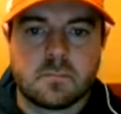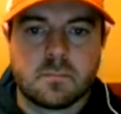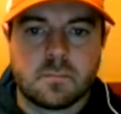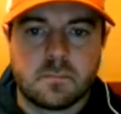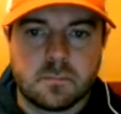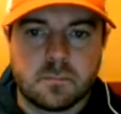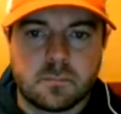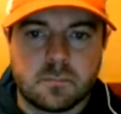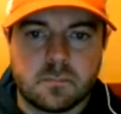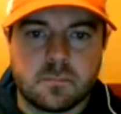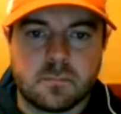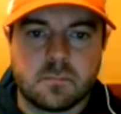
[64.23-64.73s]

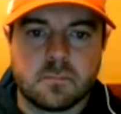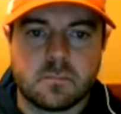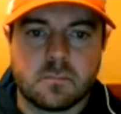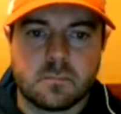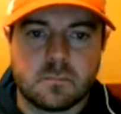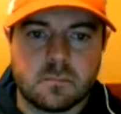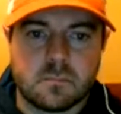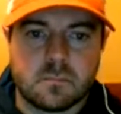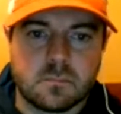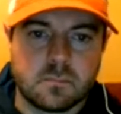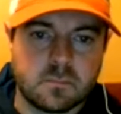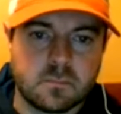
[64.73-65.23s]

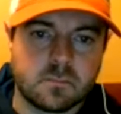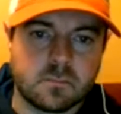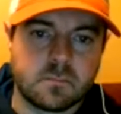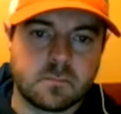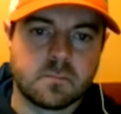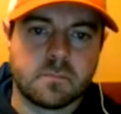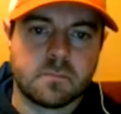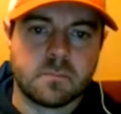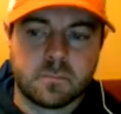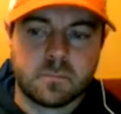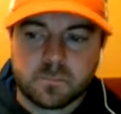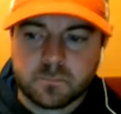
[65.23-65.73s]

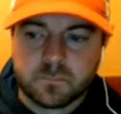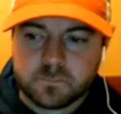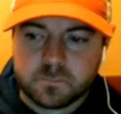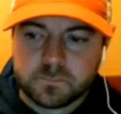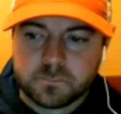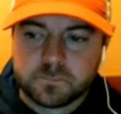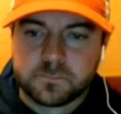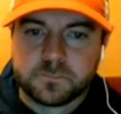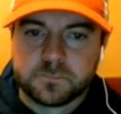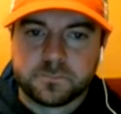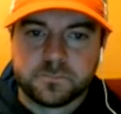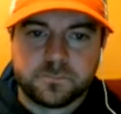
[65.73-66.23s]

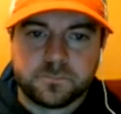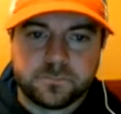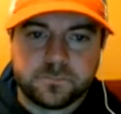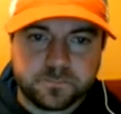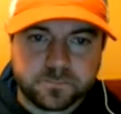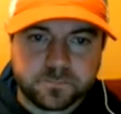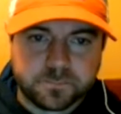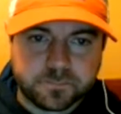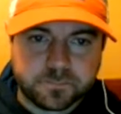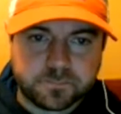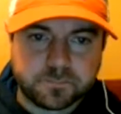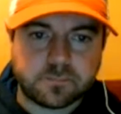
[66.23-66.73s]

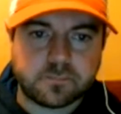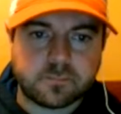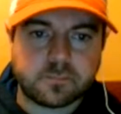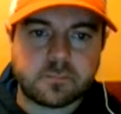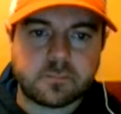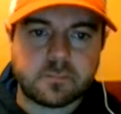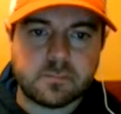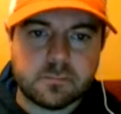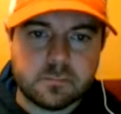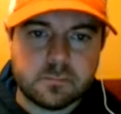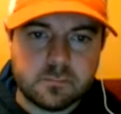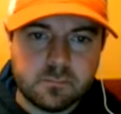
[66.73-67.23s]
The person shown says nothing.